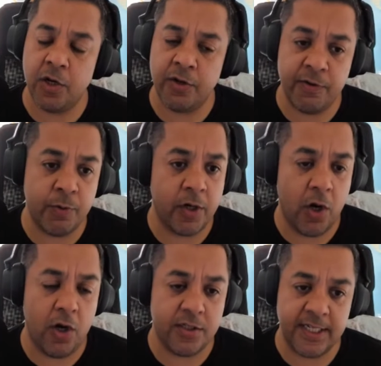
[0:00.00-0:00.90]
you do a
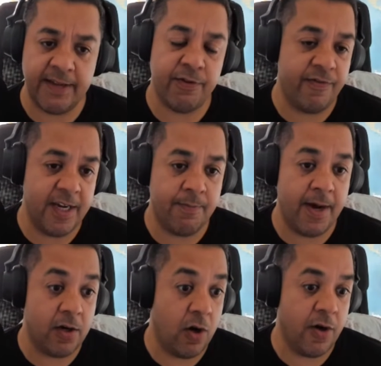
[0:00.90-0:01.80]
course. They give you
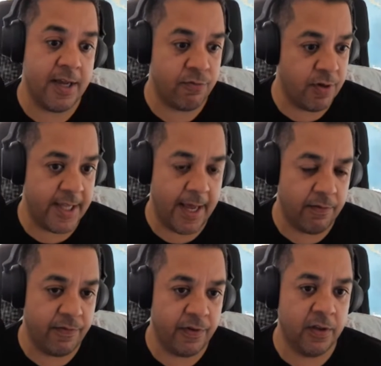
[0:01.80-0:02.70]
feedback, "Oh, you're really
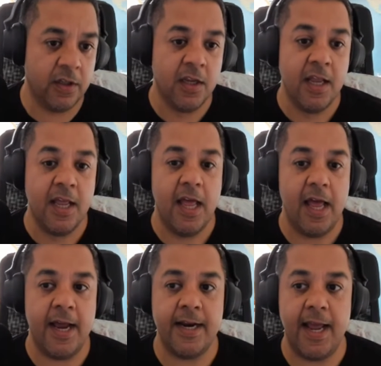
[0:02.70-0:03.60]
helpful,"
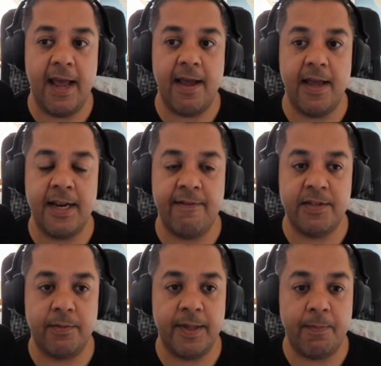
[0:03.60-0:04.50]
and
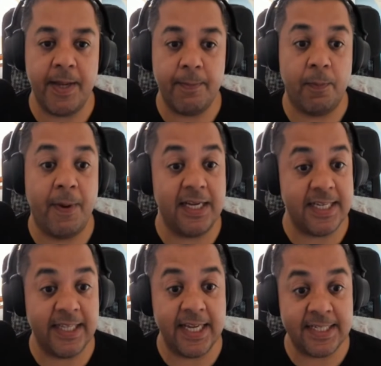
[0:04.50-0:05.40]
inevitably people
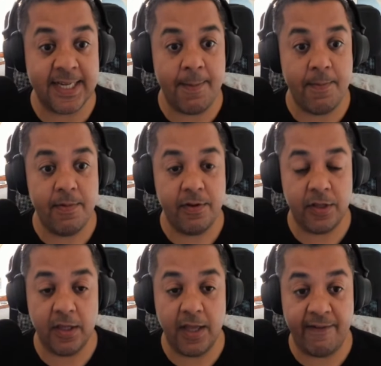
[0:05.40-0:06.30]
passing the exam
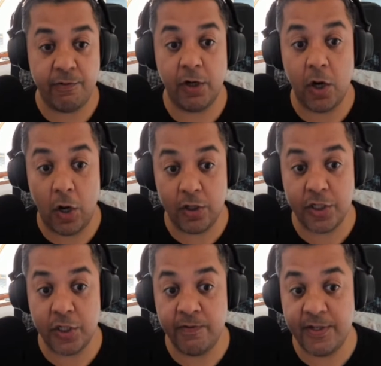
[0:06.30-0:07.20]
that after a
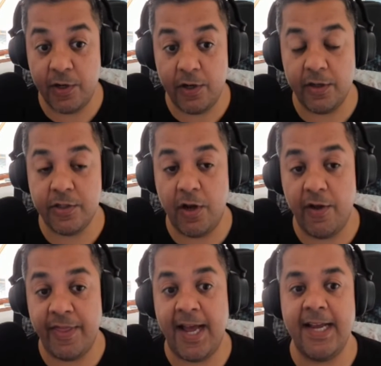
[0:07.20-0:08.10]
course that you've
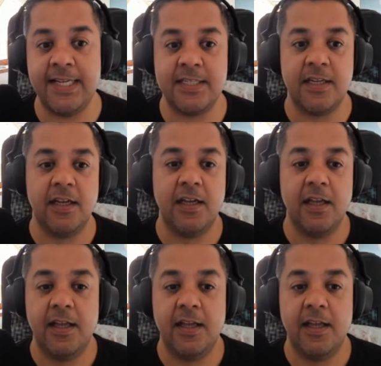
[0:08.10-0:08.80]
taught, that is